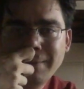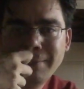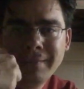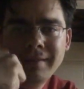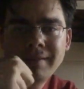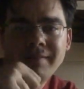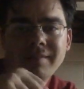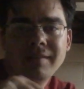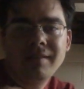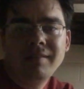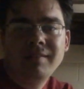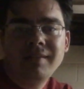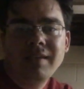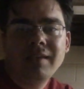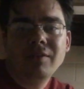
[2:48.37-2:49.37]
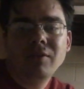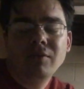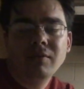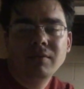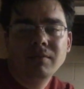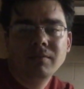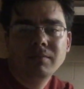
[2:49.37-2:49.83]
doing this
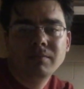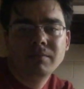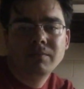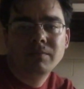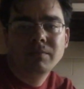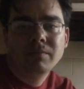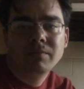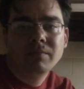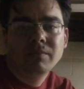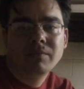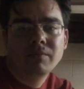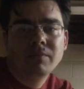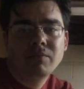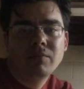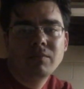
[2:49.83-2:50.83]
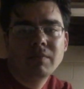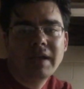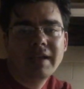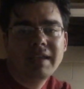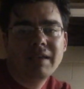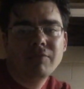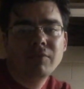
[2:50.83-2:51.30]
until
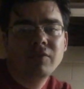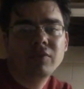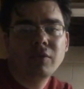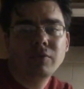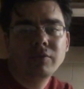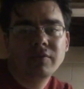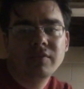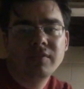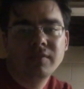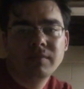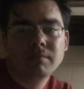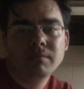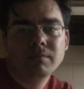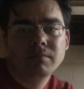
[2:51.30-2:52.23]
I get results.